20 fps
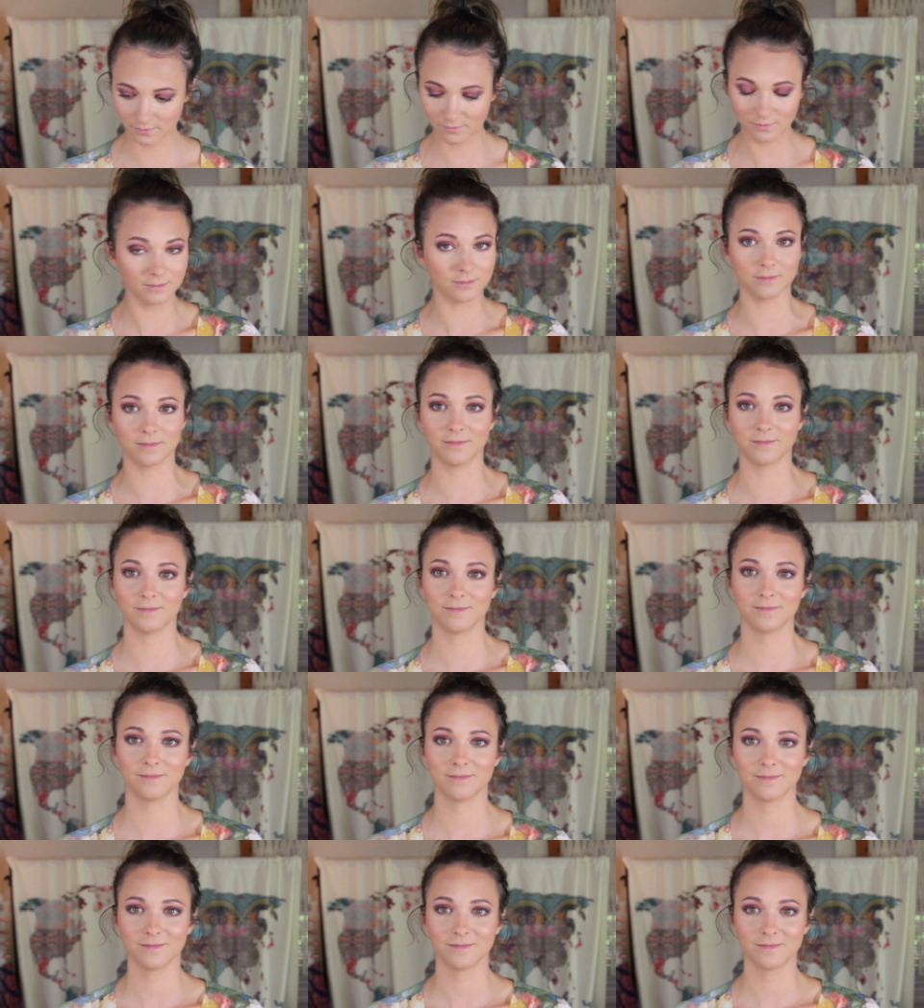Mmm,
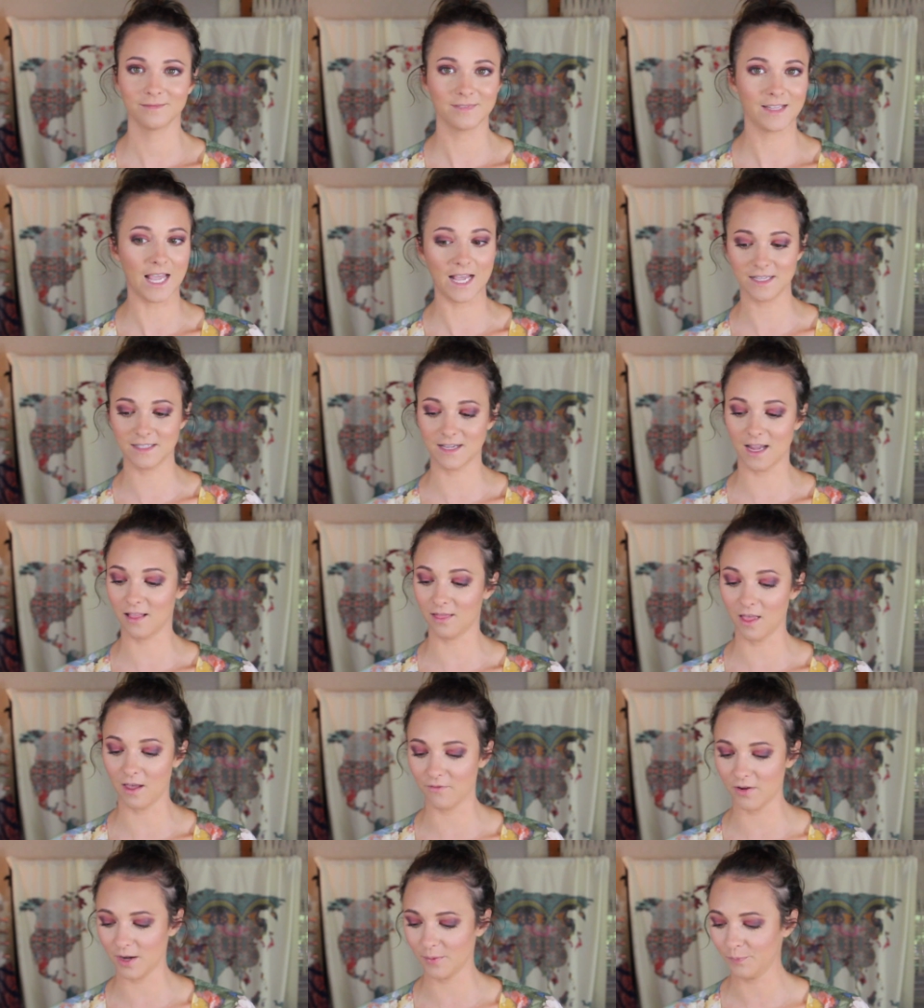Yes, I
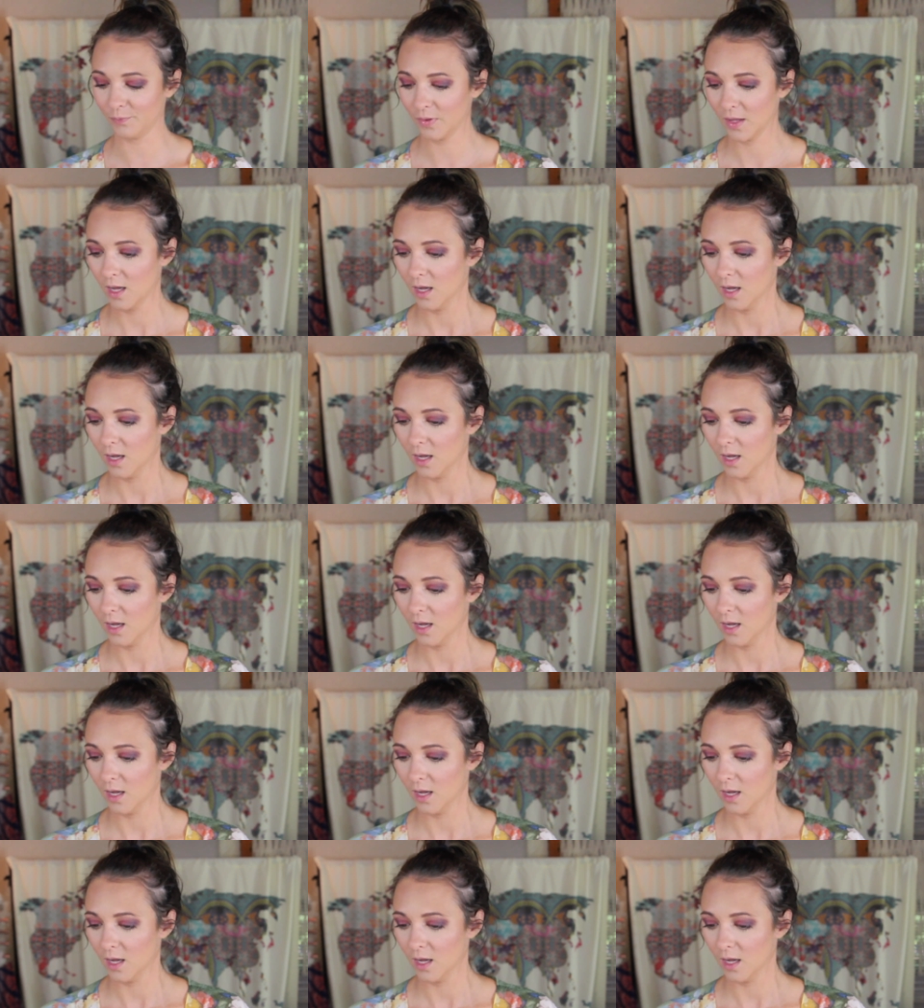love it.